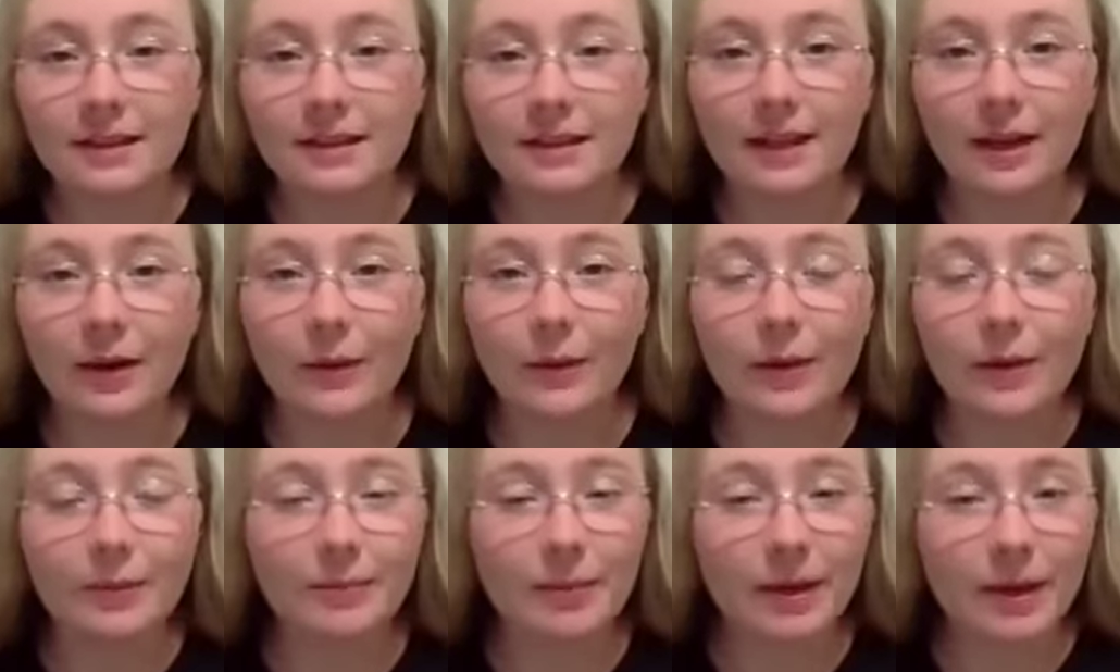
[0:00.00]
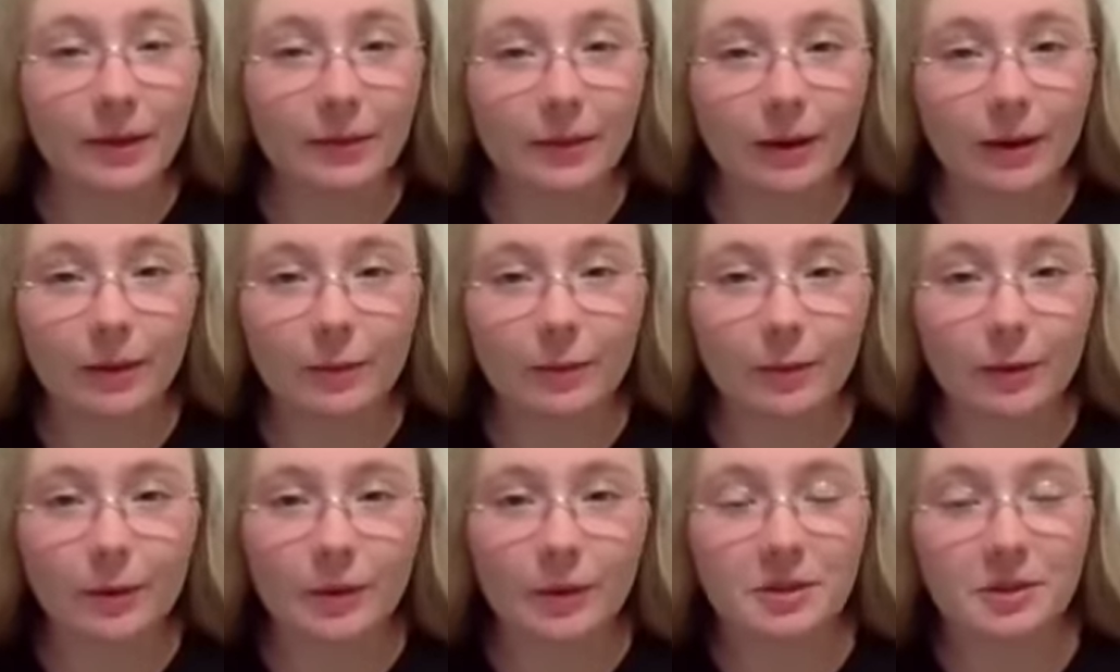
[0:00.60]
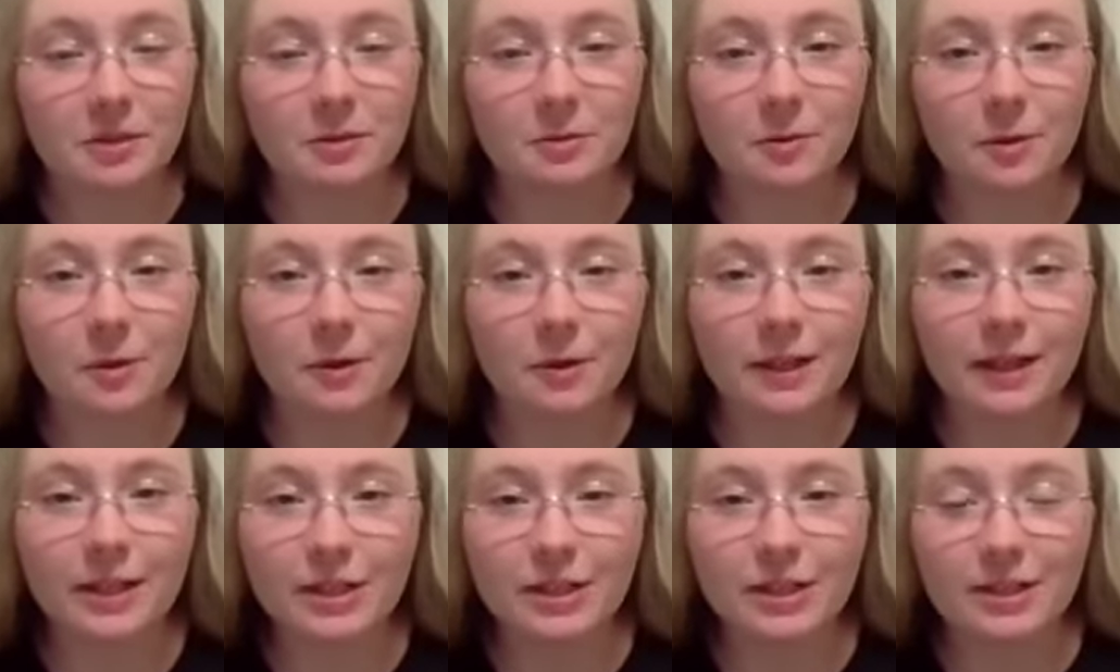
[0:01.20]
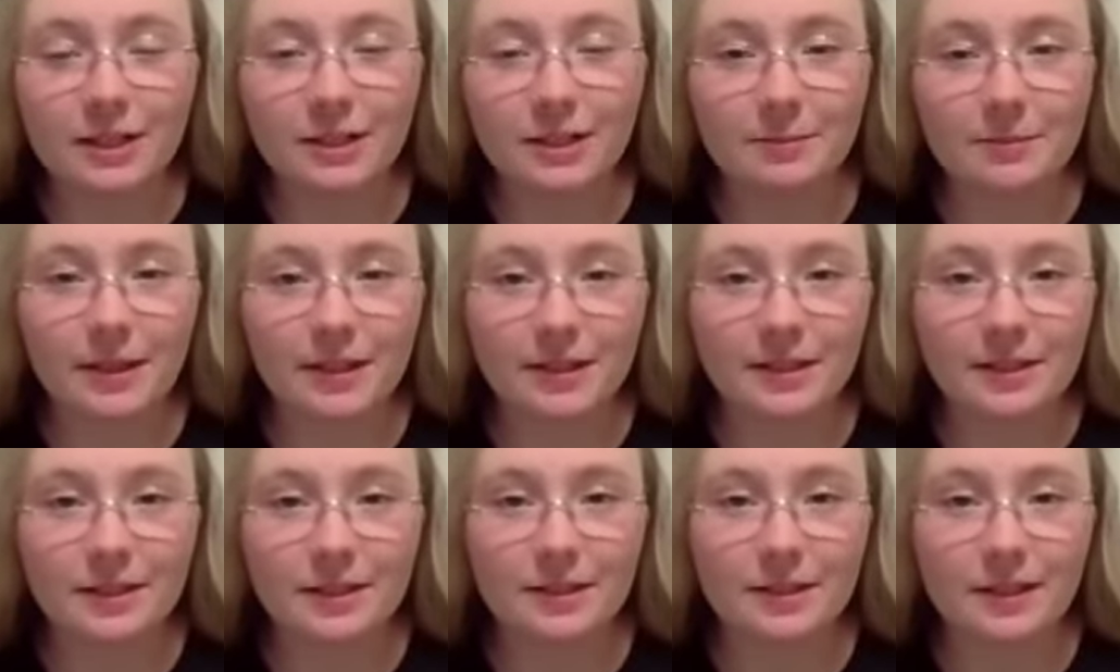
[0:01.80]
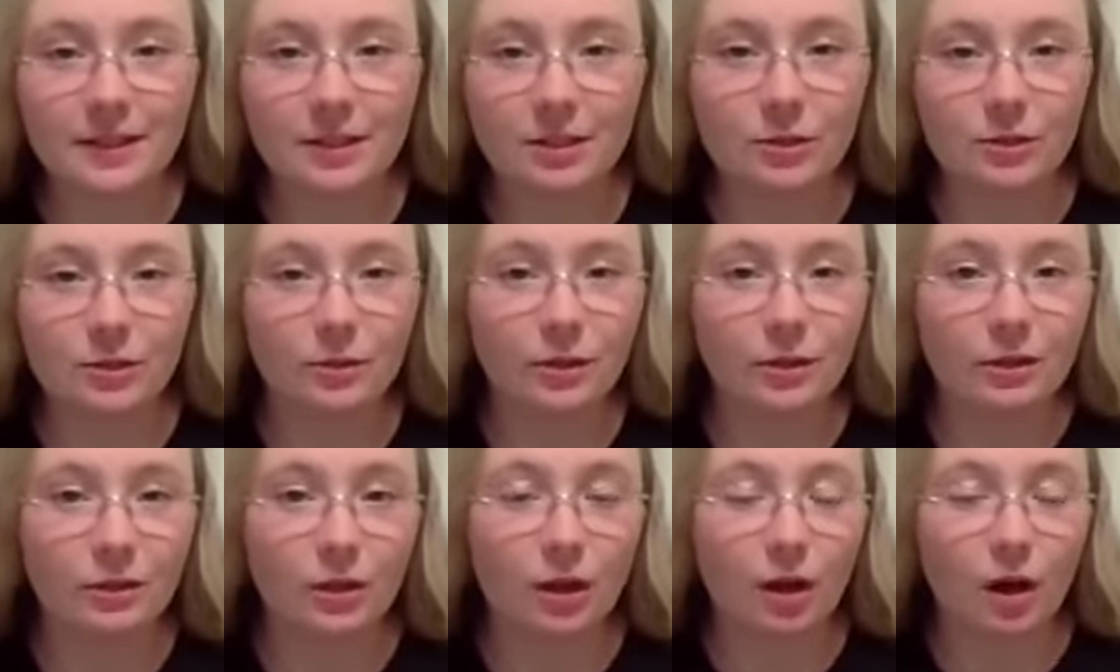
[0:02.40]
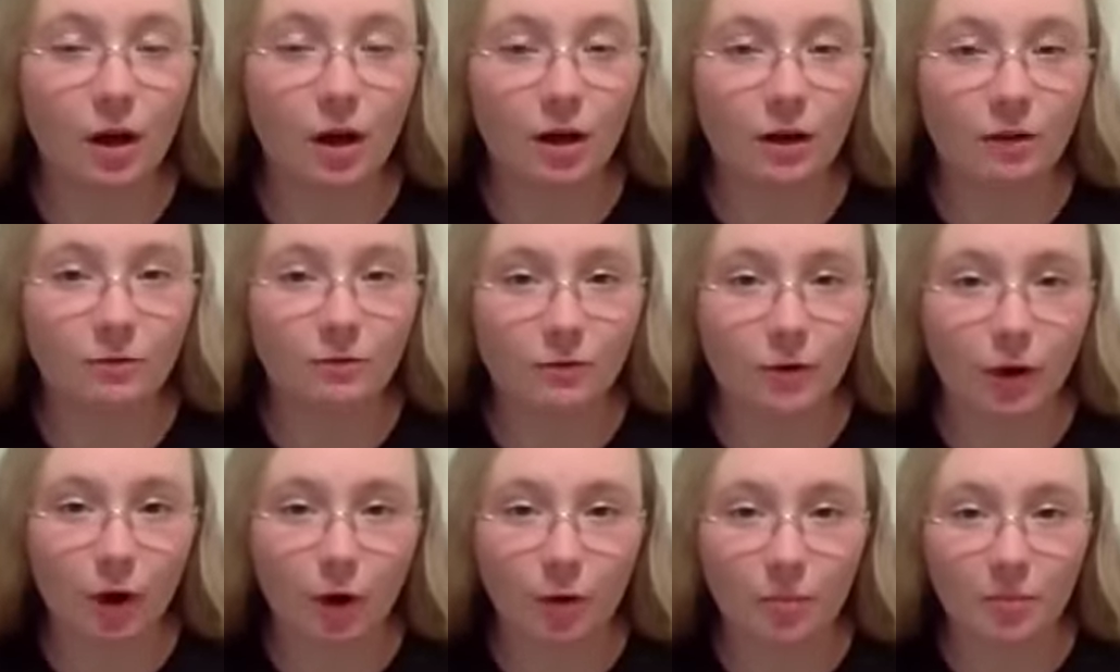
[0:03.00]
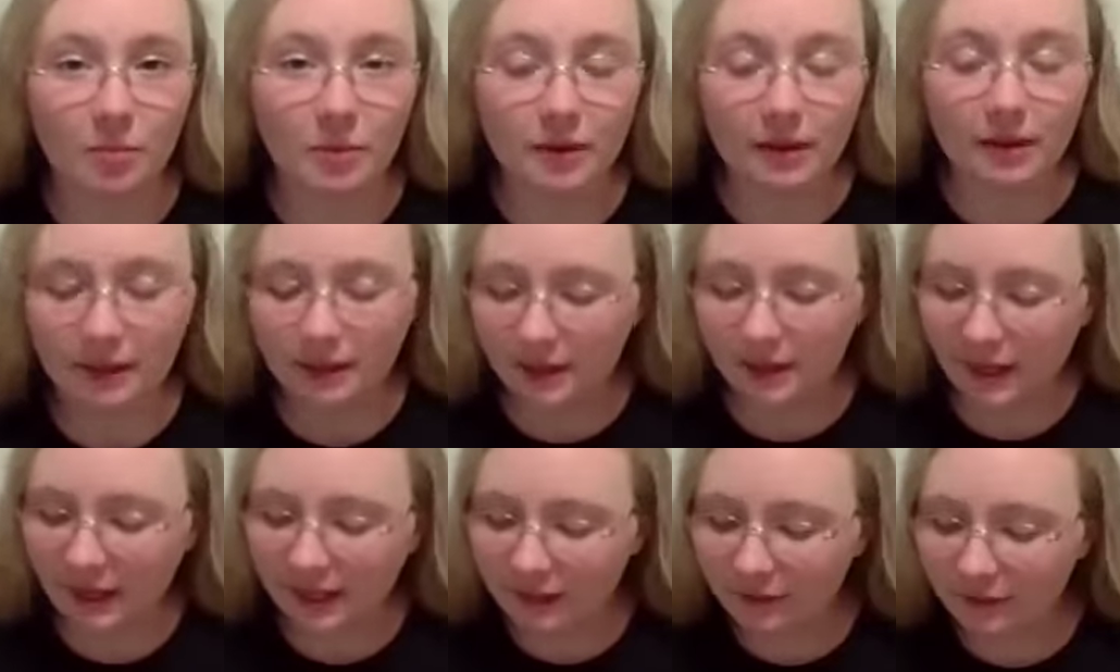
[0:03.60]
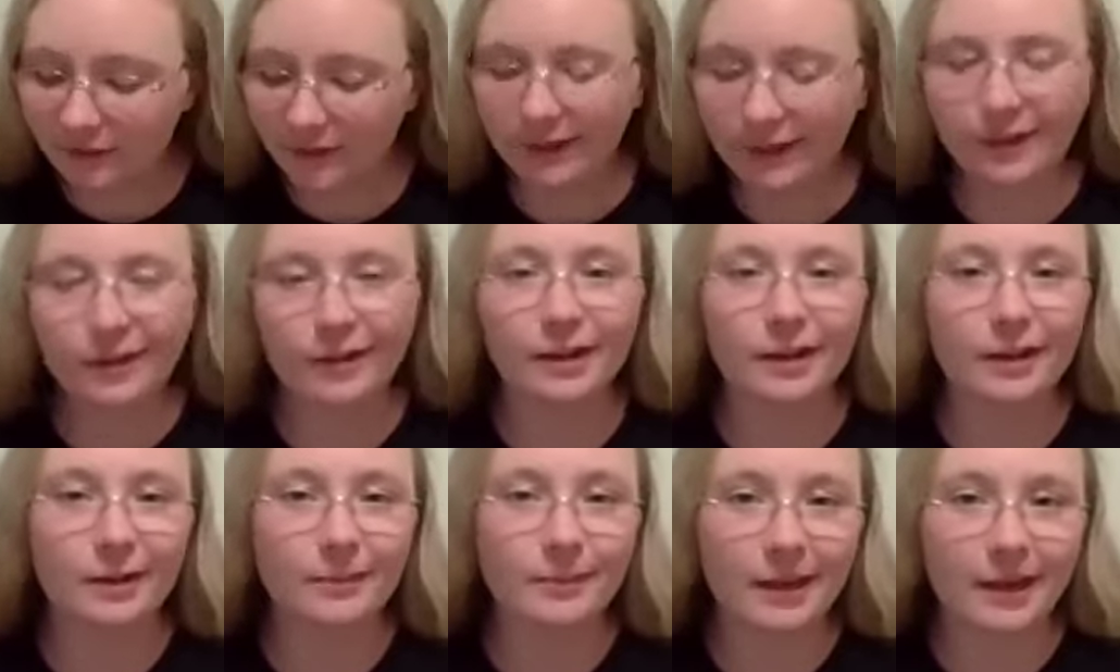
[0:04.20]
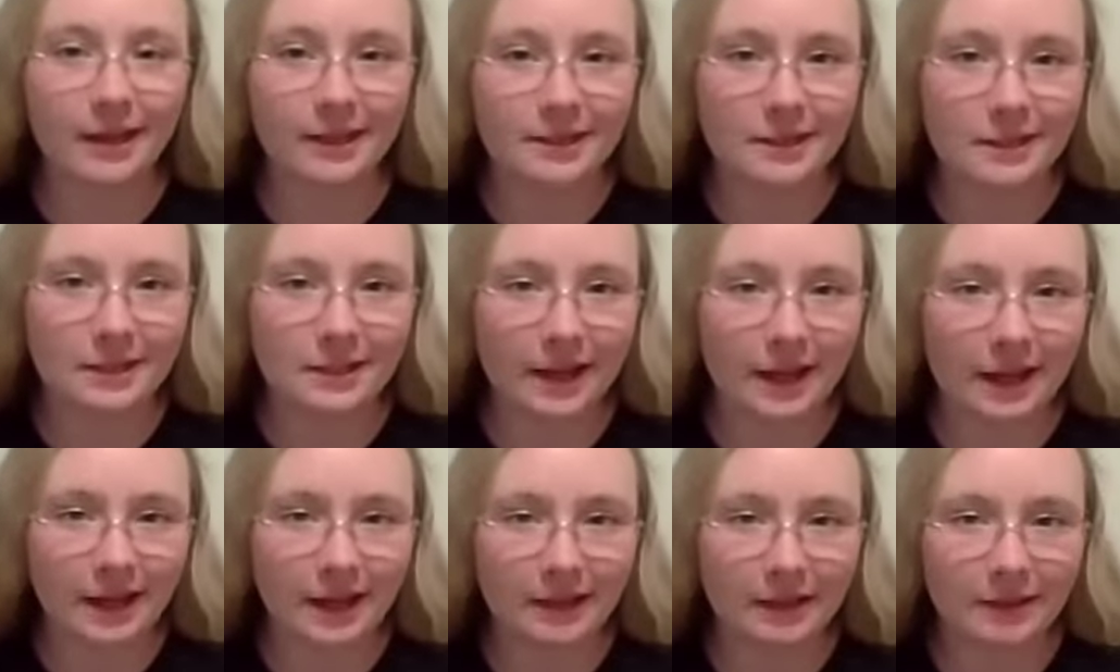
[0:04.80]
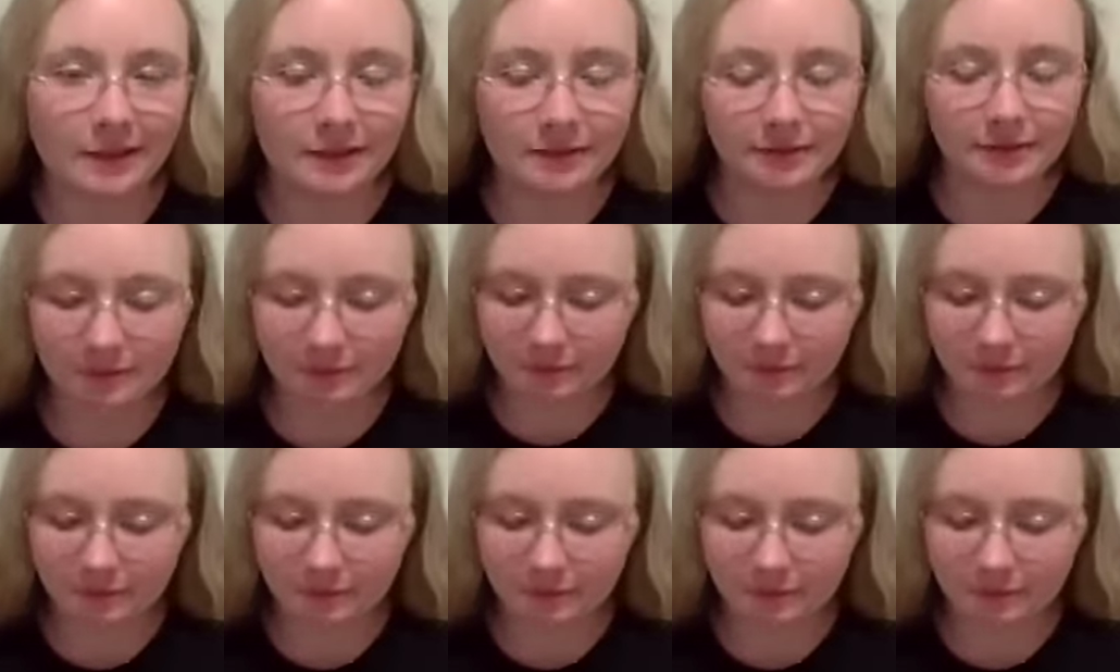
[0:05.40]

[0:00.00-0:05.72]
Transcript: Now, one by one, we're going to roll each of these pieces into a long rope, kind of like you're going to make a snake.